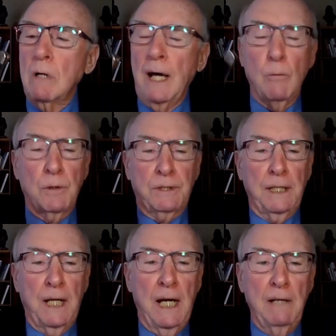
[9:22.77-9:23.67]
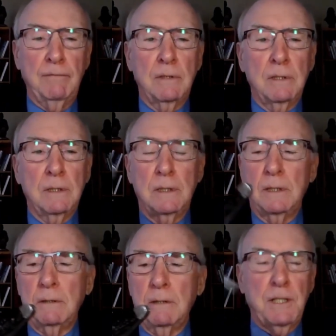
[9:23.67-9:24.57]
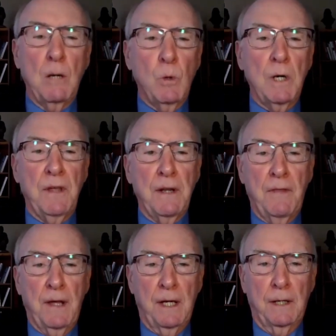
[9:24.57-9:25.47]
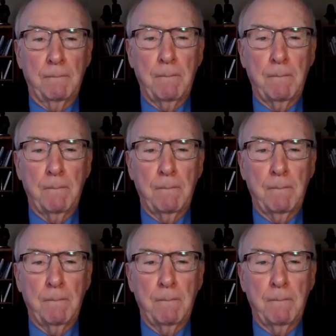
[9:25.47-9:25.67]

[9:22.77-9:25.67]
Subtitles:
I don't want that knife. It's not worth anything.